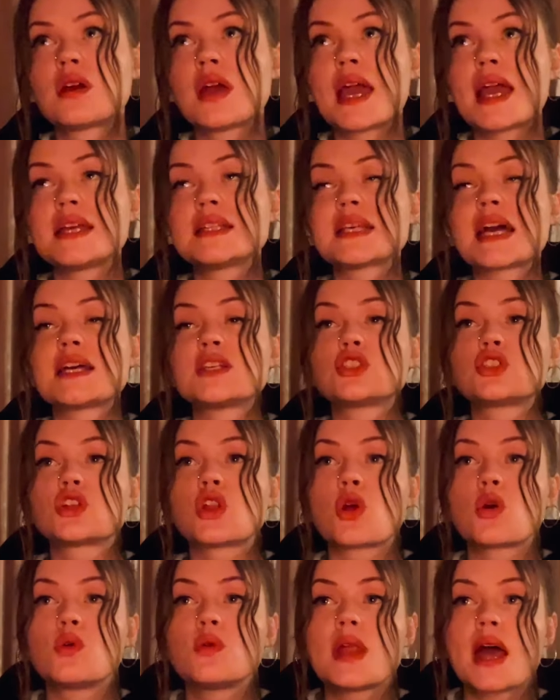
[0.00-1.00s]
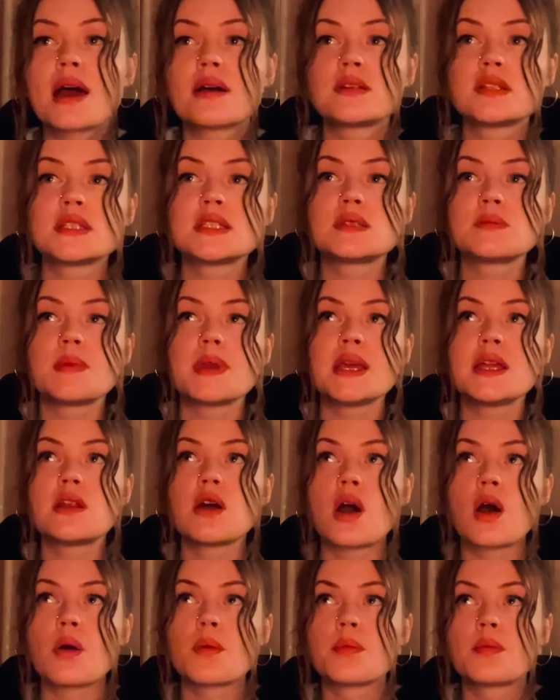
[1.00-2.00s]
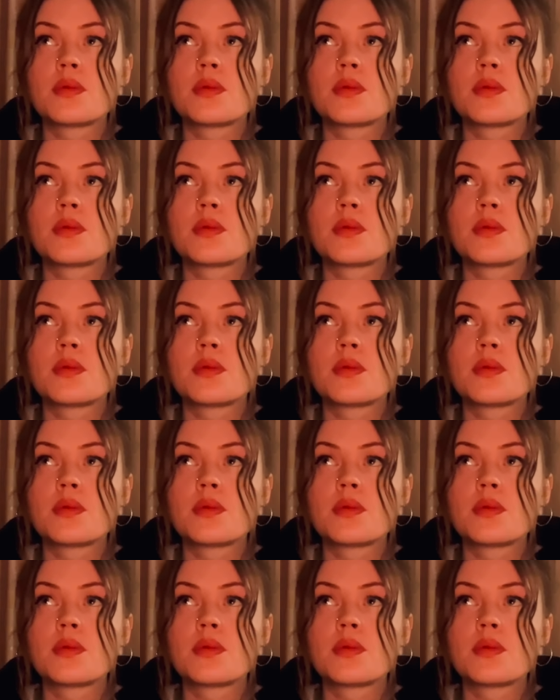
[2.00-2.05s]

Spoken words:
It's like, slow down to speed up.